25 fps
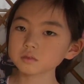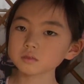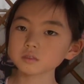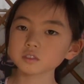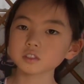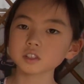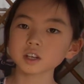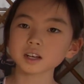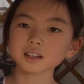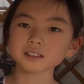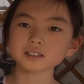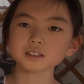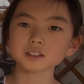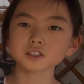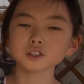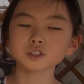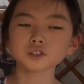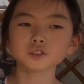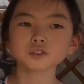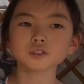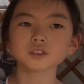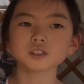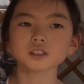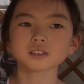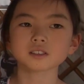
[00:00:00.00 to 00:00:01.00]
Just
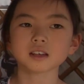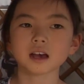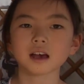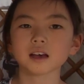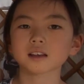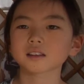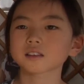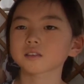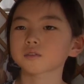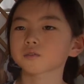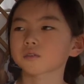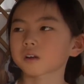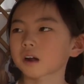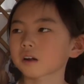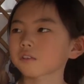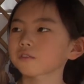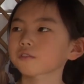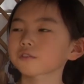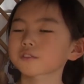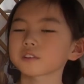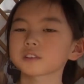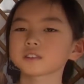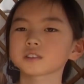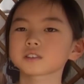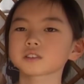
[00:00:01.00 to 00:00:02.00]
use this as a
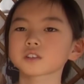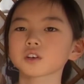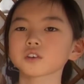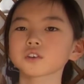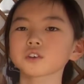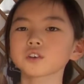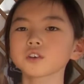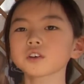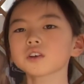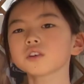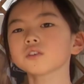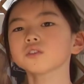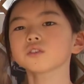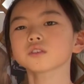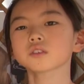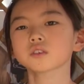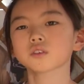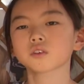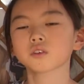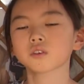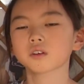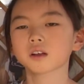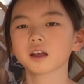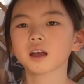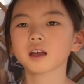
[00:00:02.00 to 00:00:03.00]
reference so you can also
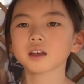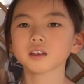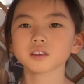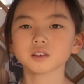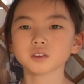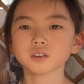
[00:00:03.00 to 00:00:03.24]
create